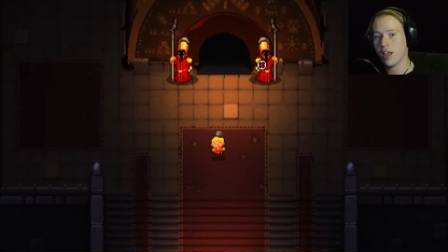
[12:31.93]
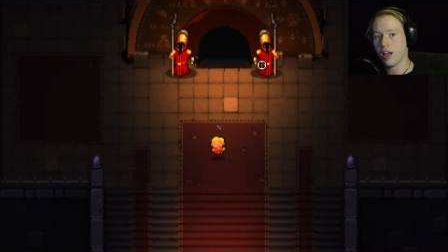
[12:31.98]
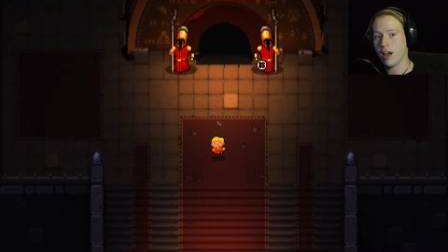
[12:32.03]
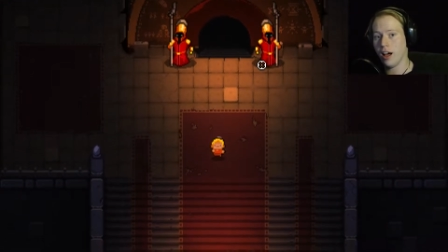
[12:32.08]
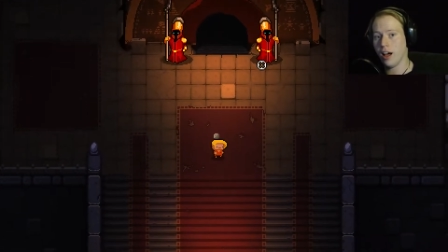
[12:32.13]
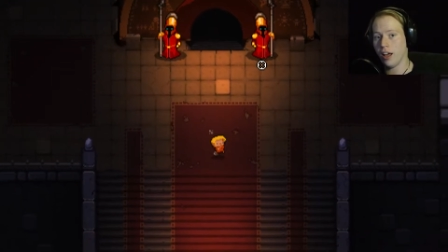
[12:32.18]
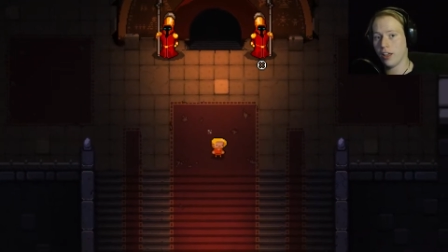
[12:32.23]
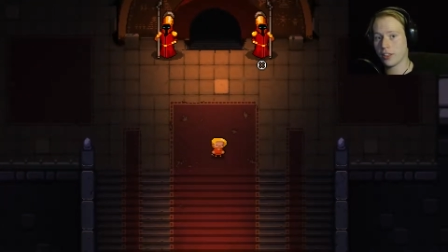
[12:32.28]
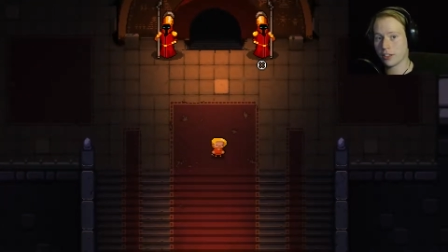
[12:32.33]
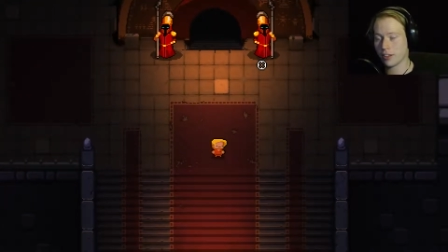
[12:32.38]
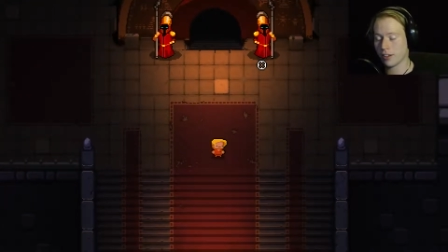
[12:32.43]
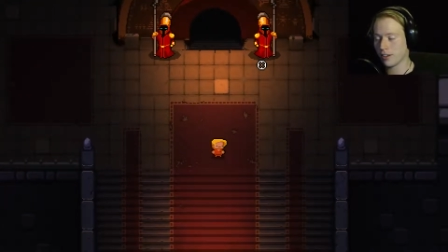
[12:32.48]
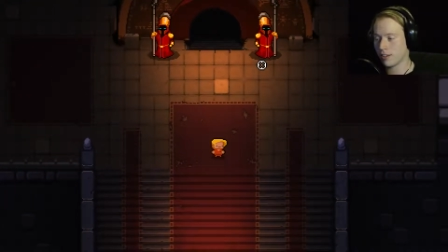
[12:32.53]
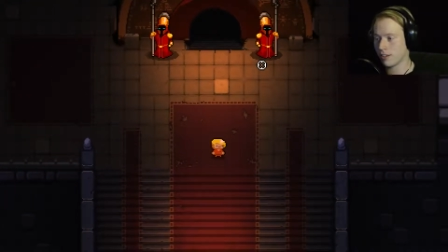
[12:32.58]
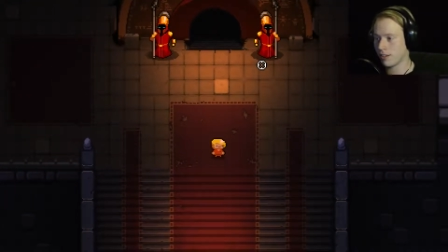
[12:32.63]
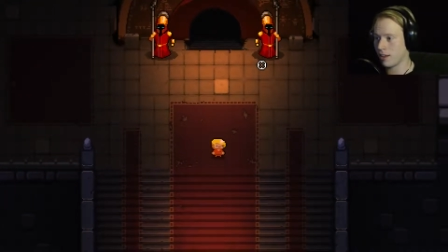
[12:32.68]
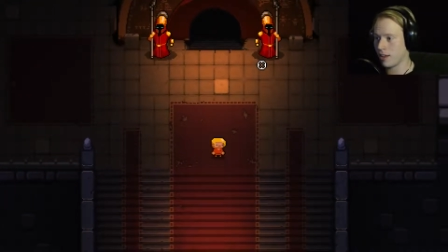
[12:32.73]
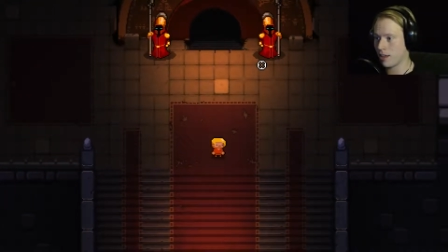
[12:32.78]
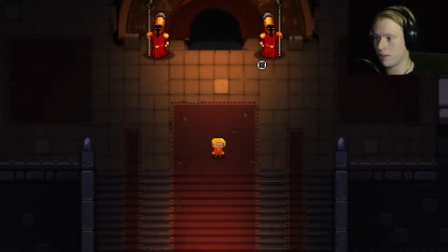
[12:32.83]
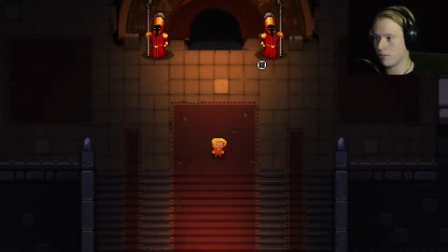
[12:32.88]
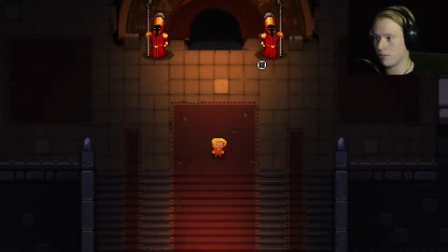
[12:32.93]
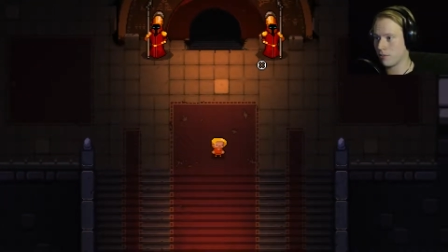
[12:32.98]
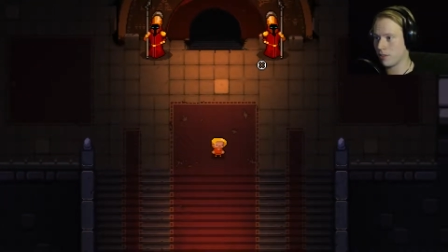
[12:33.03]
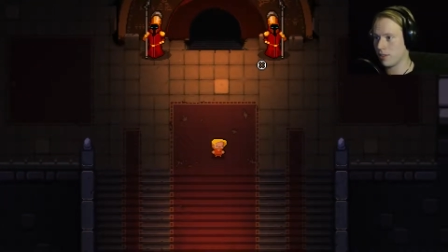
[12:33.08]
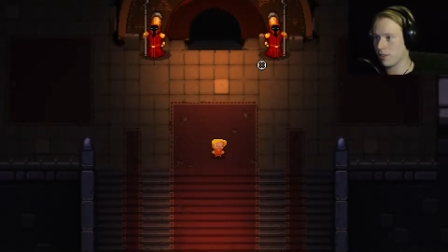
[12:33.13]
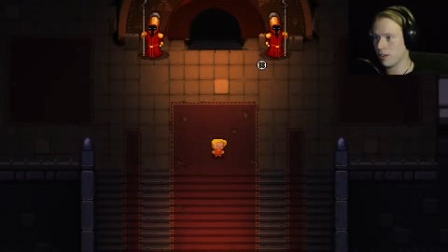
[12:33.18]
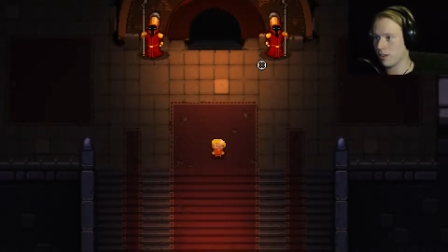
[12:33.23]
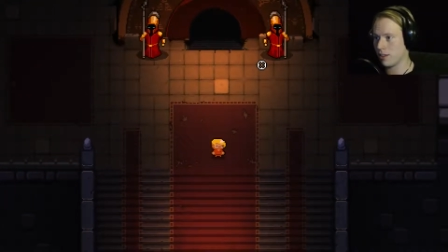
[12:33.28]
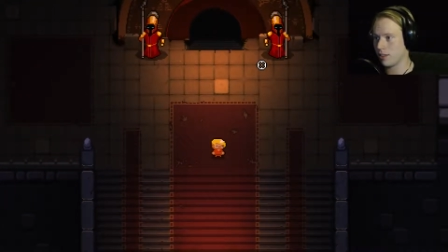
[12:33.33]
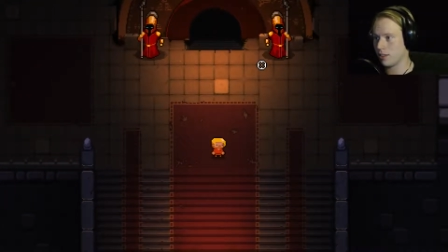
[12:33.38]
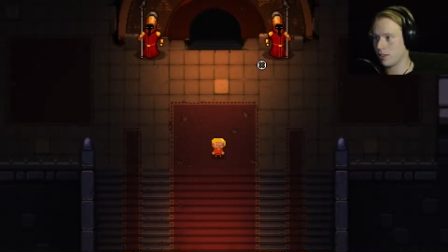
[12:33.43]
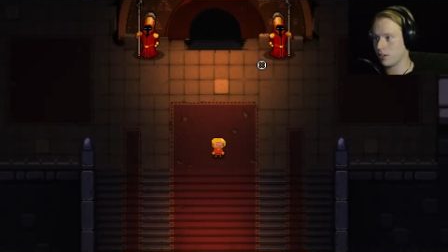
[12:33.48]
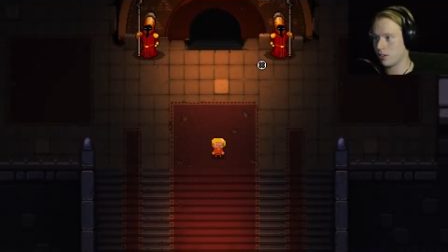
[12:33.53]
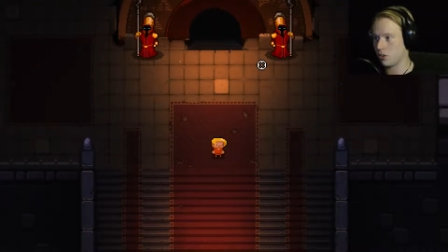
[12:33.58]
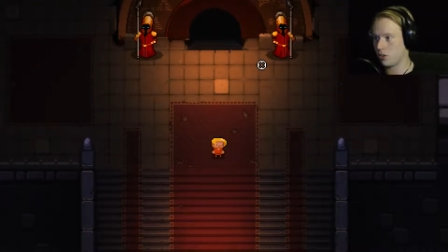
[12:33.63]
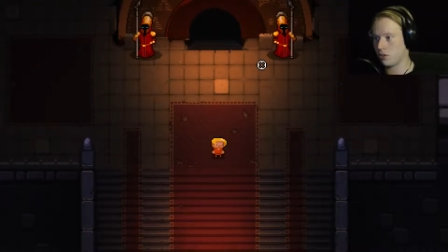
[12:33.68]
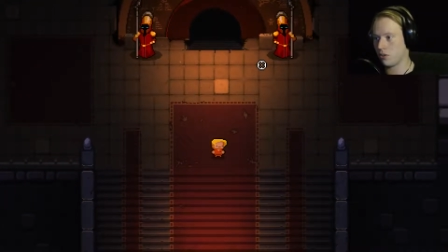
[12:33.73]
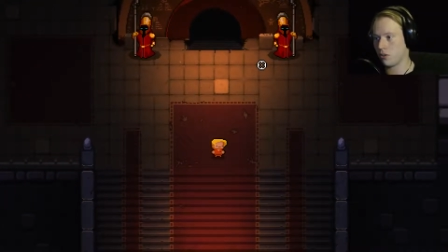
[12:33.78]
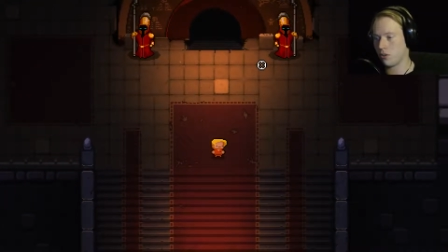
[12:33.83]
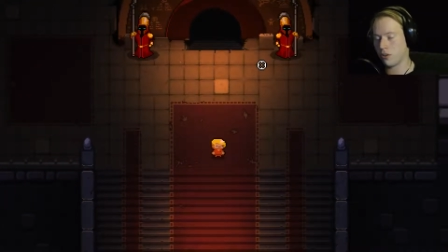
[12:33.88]
I think that with the
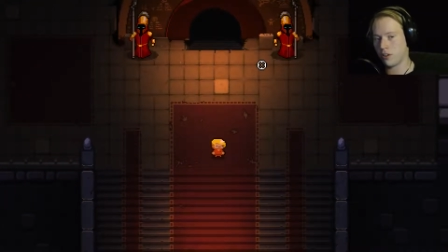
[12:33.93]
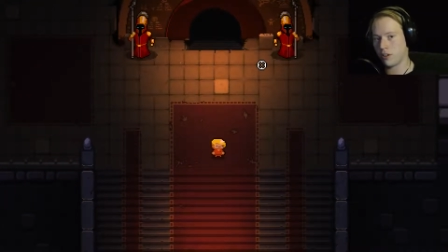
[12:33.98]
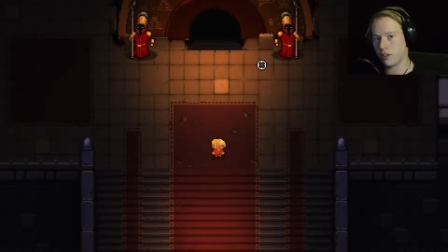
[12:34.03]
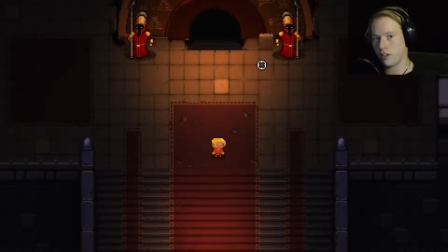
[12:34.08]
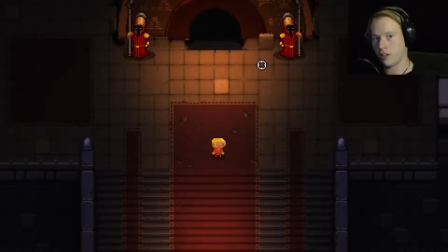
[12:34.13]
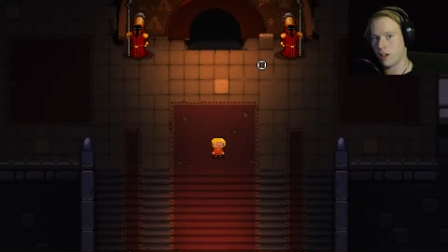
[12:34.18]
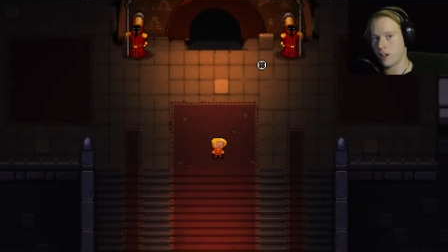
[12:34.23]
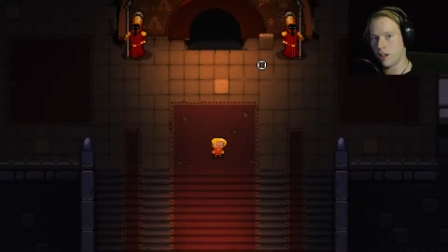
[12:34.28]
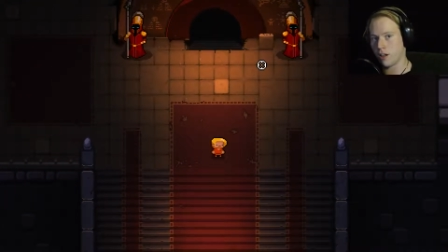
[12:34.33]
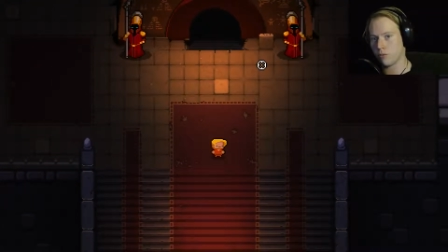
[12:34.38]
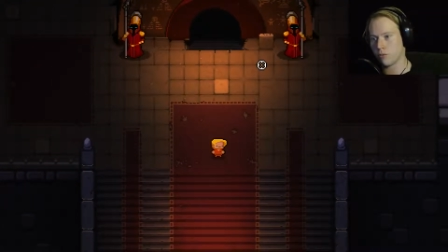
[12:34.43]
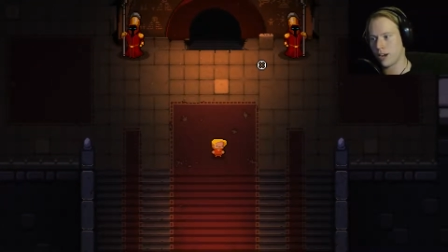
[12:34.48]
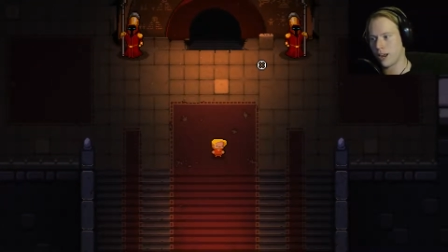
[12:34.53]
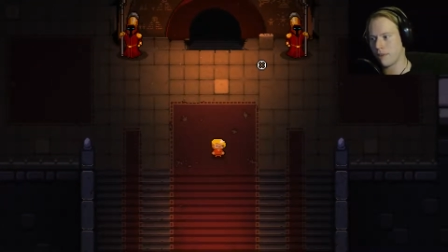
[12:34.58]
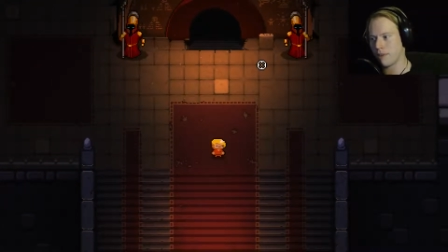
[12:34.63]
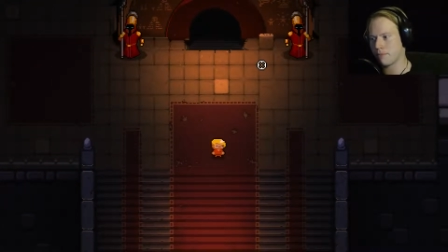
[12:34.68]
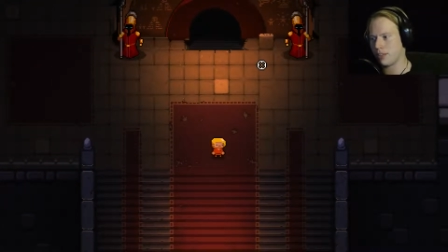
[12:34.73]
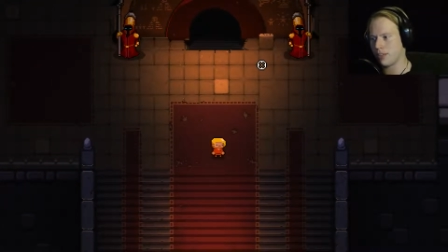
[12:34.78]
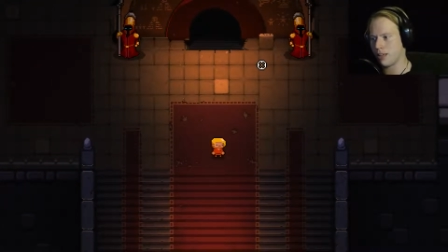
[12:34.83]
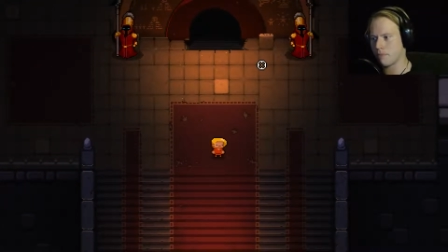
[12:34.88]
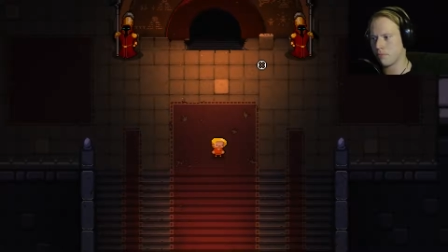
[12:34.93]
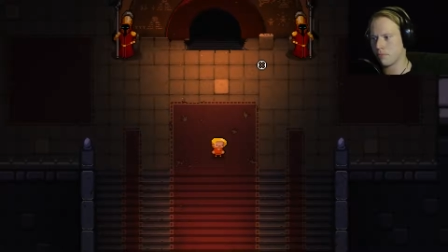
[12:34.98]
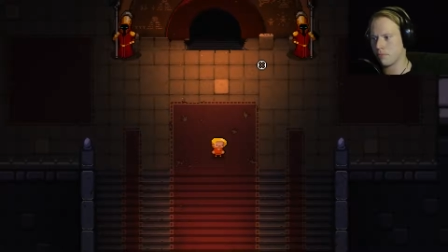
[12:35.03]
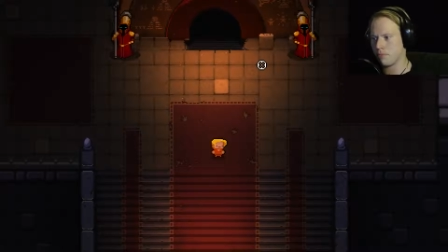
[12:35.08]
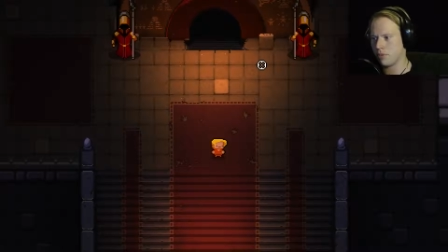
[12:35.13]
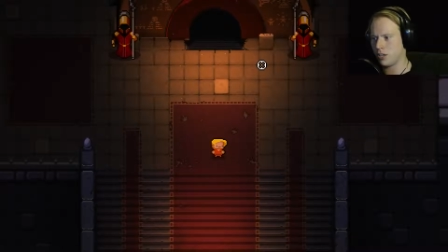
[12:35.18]
tutorial all wrapped up and